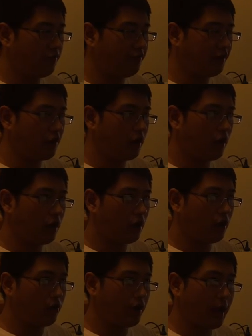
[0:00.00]

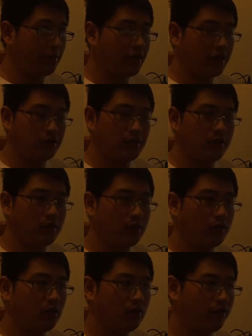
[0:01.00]
finger rehabilitation
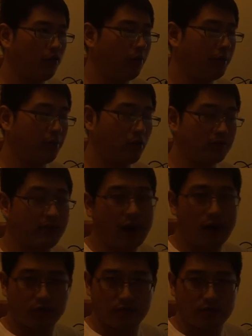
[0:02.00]
for people's
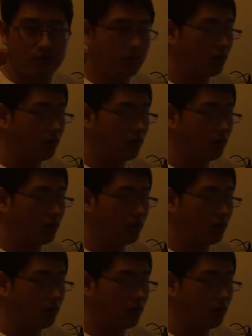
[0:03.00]
health.